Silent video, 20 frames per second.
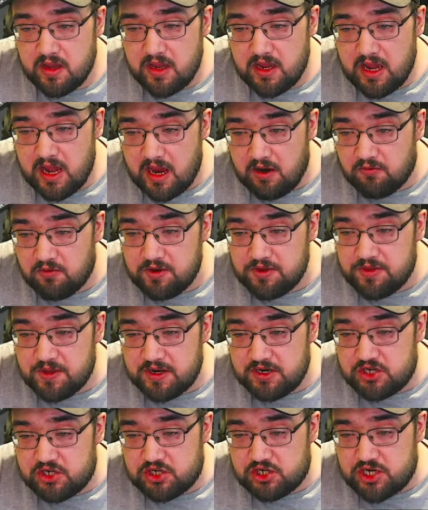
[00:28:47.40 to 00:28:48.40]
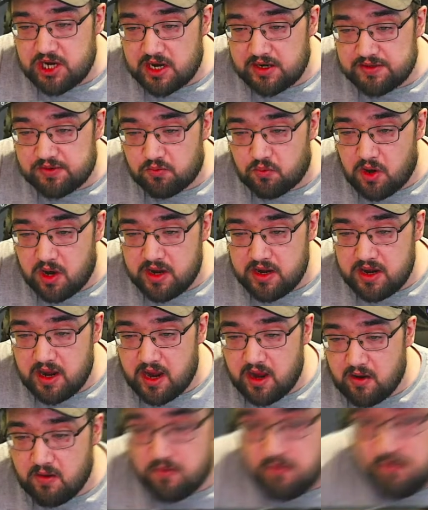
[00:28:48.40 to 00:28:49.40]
Everything's checked right now.